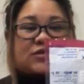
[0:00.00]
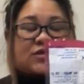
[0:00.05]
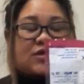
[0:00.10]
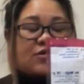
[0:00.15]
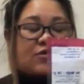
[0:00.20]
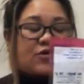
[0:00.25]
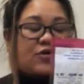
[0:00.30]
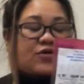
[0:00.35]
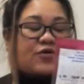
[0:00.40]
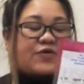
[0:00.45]

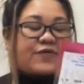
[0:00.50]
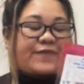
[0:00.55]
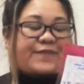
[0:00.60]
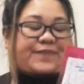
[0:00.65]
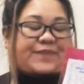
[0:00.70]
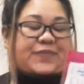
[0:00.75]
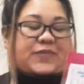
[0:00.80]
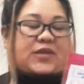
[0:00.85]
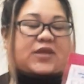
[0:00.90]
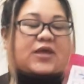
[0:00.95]
There you go.
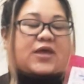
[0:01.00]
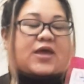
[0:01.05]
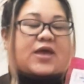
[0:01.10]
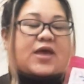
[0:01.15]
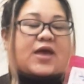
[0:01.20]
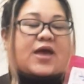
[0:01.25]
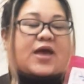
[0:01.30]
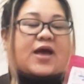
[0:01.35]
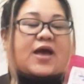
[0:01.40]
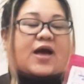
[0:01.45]

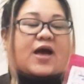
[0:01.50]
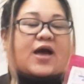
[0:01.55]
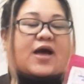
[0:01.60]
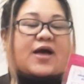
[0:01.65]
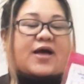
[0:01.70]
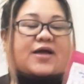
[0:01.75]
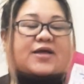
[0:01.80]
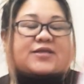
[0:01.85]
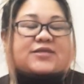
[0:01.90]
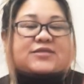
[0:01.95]

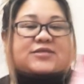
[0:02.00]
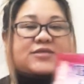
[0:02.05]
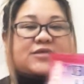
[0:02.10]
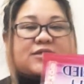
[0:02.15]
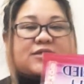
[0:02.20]
And